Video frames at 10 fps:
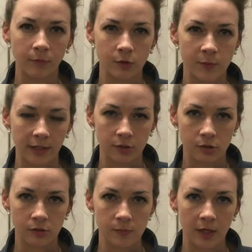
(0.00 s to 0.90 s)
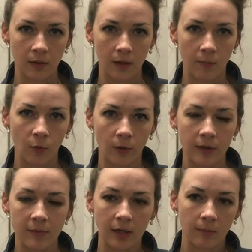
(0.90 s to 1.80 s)
nurse practitioners make a lot more.
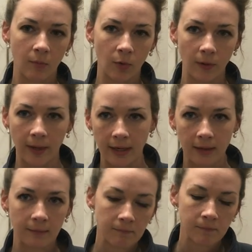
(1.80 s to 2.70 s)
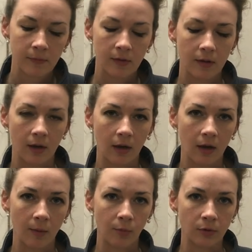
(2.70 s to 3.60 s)
They make more like
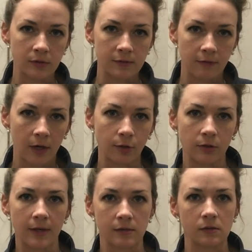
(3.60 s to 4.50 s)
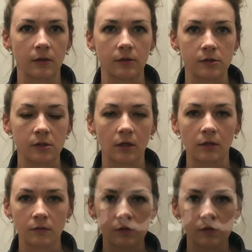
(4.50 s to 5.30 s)
upwards of $100,000 a year.